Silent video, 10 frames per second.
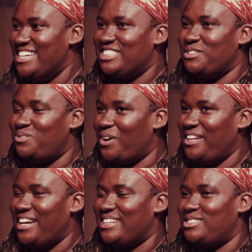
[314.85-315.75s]
So it's
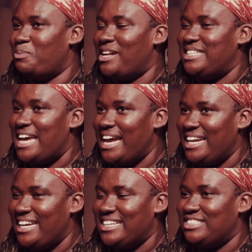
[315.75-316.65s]
felt like a
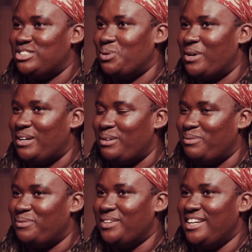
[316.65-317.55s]
spontaneous sort
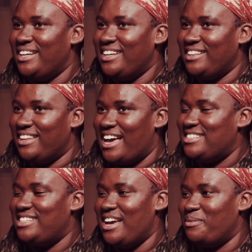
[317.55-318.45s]
of
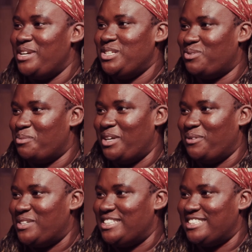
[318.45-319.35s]
last 10 weeks for me,
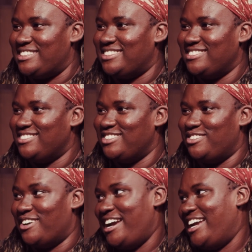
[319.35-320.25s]
which is
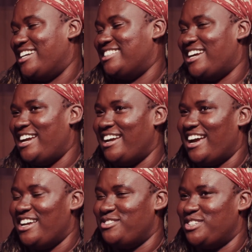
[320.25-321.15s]
great because I
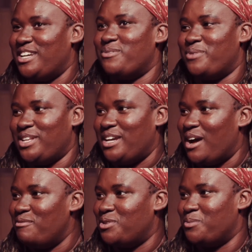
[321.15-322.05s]
usually get really
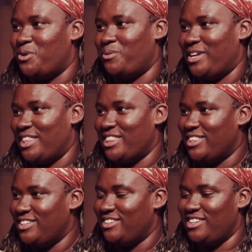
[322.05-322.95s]
comfortable with,
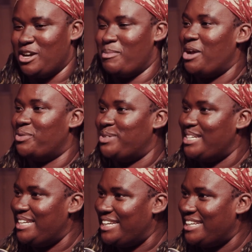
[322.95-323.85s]
my
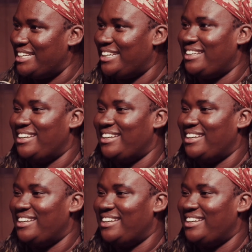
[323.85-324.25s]
routine and